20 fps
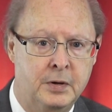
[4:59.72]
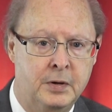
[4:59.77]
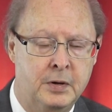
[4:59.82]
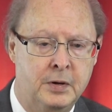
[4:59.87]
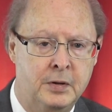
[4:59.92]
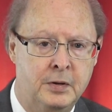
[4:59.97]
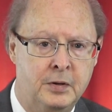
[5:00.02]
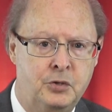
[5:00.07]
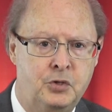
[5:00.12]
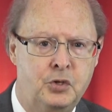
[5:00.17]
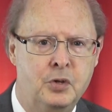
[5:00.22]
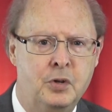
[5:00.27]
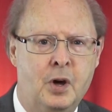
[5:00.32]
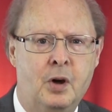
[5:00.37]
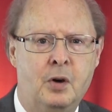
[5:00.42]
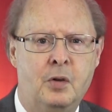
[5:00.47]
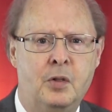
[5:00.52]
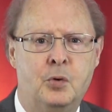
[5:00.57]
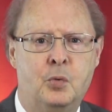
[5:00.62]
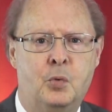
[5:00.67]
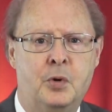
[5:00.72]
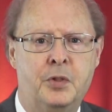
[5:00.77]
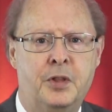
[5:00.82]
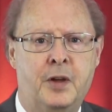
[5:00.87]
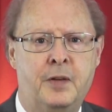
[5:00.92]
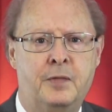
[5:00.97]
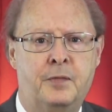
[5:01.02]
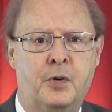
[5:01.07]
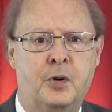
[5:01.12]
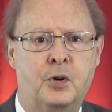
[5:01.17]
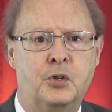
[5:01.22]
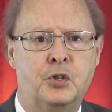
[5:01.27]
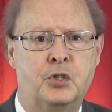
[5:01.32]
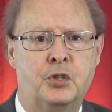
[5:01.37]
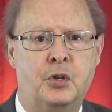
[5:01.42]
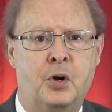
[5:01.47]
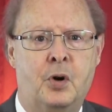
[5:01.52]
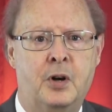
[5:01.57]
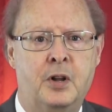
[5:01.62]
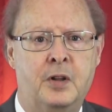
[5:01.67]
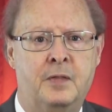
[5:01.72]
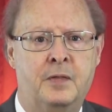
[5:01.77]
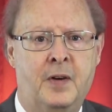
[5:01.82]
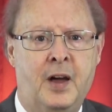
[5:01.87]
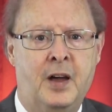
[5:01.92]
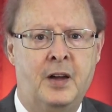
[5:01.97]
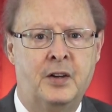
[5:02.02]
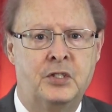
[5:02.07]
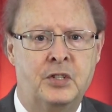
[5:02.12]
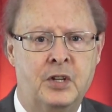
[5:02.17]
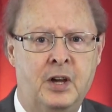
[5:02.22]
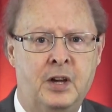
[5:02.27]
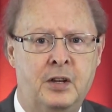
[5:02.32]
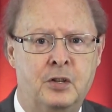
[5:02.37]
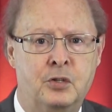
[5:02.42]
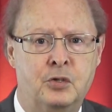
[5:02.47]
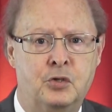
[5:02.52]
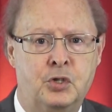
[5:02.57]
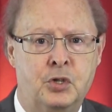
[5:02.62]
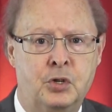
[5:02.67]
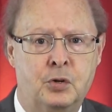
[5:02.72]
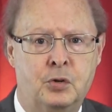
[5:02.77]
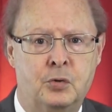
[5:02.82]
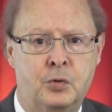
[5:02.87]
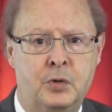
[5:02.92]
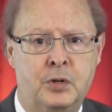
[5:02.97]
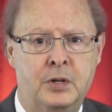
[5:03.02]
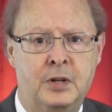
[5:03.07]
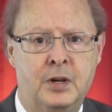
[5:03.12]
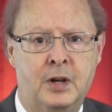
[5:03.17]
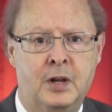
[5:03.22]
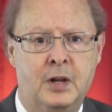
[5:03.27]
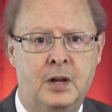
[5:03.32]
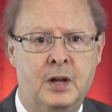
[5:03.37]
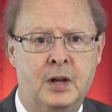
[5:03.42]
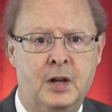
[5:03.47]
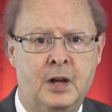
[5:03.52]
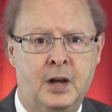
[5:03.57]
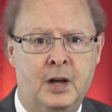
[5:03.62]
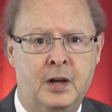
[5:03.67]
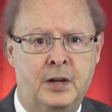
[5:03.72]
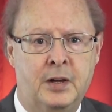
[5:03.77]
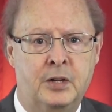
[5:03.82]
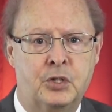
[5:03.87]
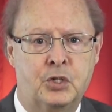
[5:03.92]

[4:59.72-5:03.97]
Did you know that when they first started vaccinating children against